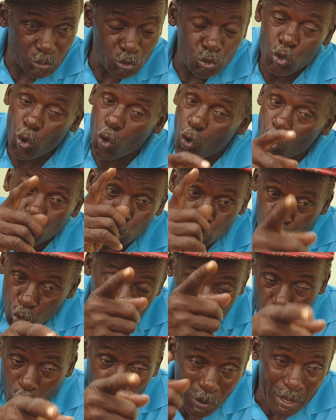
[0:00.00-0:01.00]
Don't throw
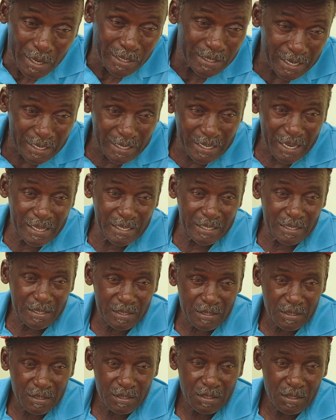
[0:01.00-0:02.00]
no water in it.
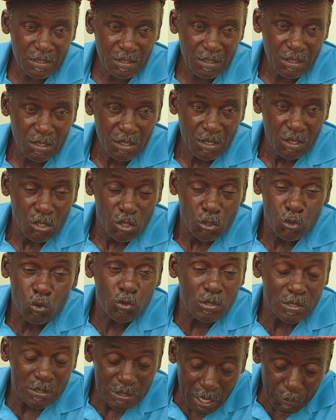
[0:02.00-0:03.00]
No,
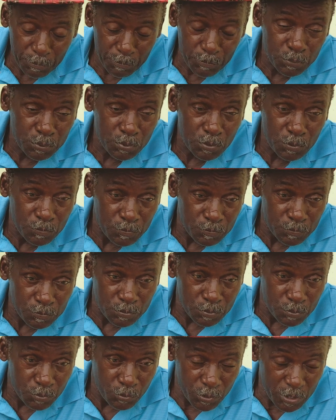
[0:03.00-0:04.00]
stop.
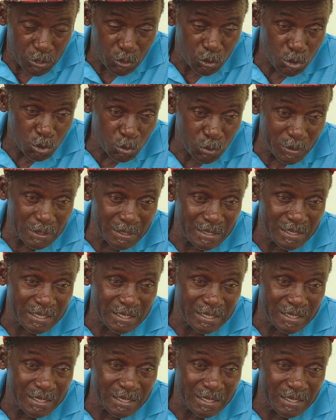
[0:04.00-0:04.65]
Wring your sweat.